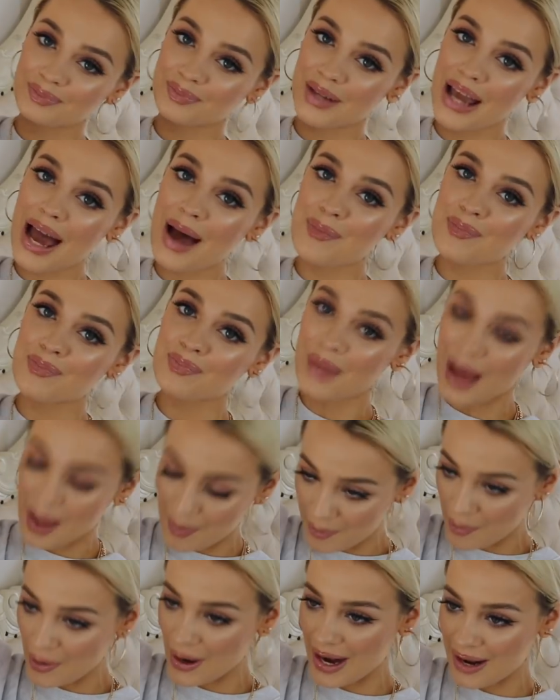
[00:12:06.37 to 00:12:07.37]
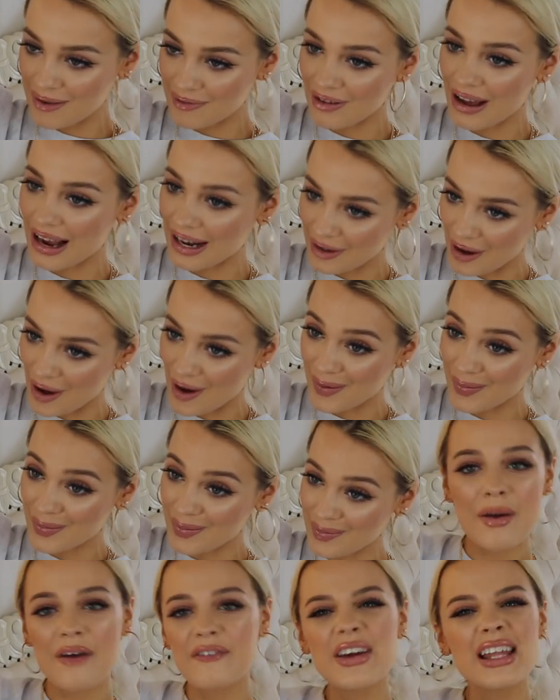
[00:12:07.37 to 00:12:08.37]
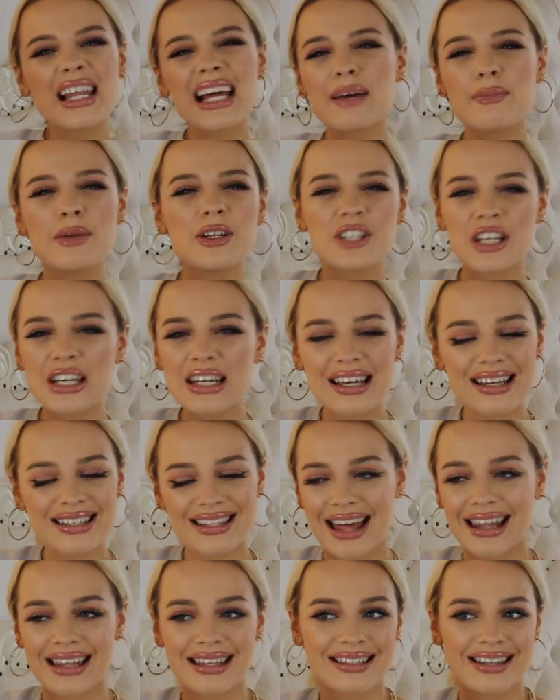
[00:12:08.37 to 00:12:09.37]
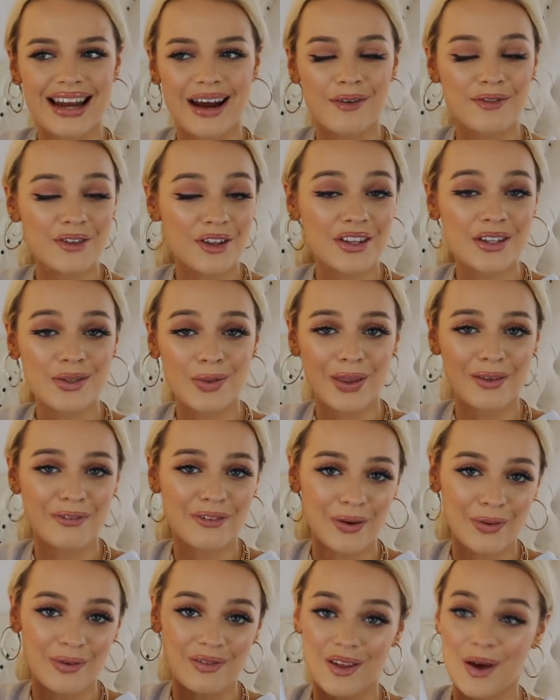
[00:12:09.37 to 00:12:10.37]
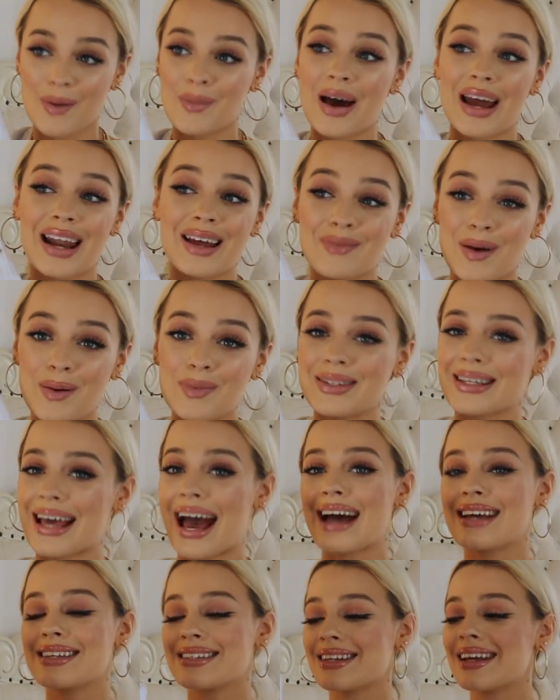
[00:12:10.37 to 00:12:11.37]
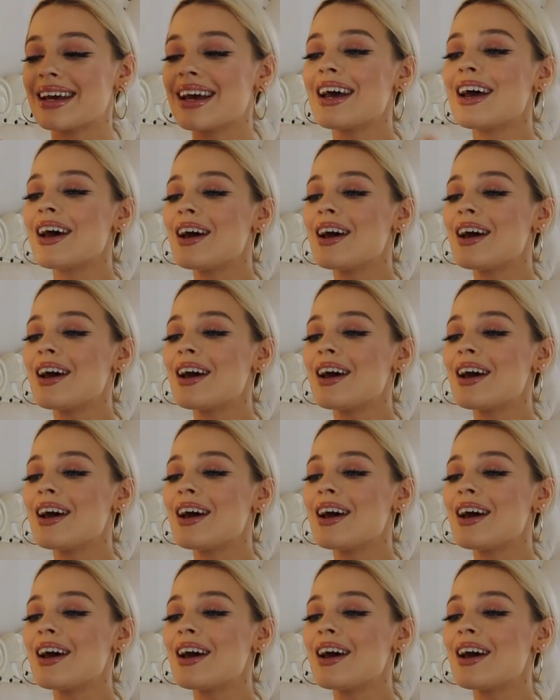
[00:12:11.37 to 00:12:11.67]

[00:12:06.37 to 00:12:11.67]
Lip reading: Yep. I'm brave, I know. I feel like I'm a genius at this now. I've done this with a few of them and I'm obsessed.